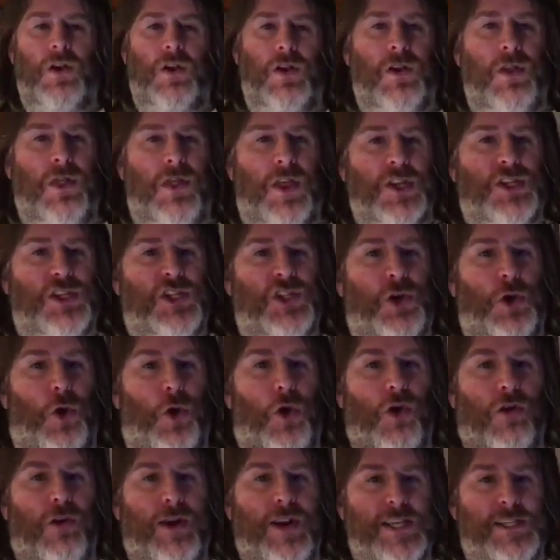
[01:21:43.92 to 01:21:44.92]
The
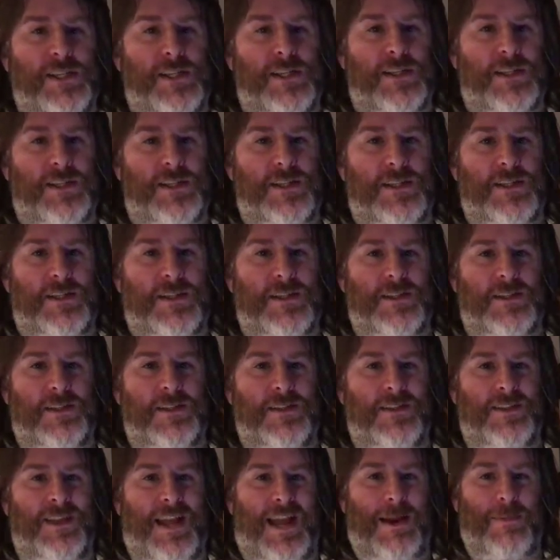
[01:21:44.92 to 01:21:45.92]
Tourists.
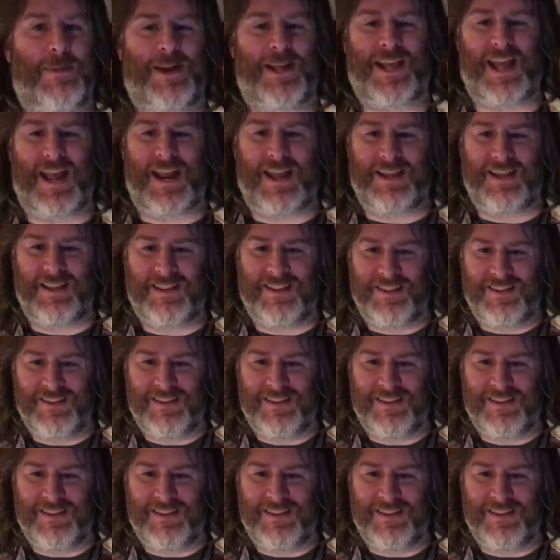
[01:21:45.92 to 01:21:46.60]
Anybody get it?